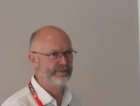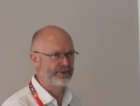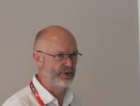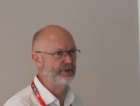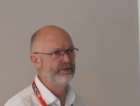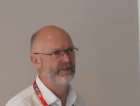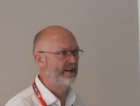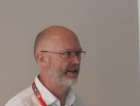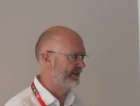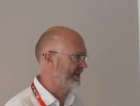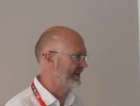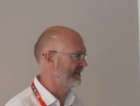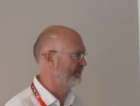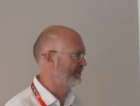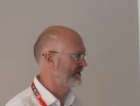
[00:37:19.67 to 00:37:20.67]
Do the right
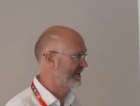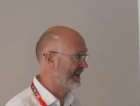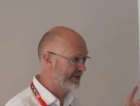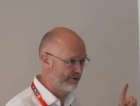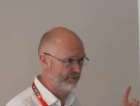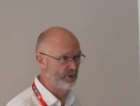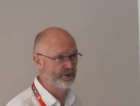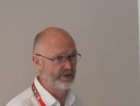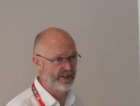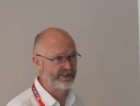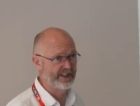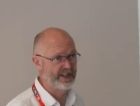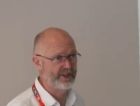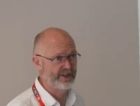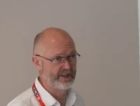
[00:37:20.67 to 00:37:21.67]
thing, protect your
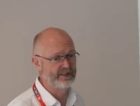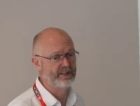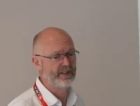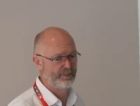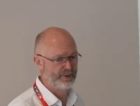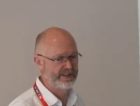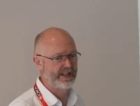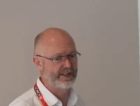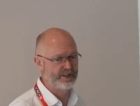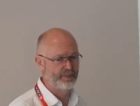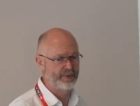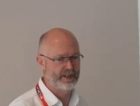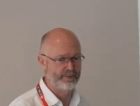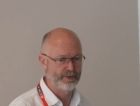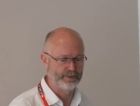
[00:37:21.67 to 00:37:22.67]
organisation, protect your
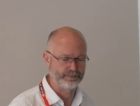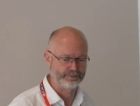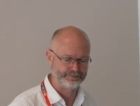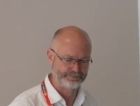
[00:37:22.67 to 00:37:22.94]
people.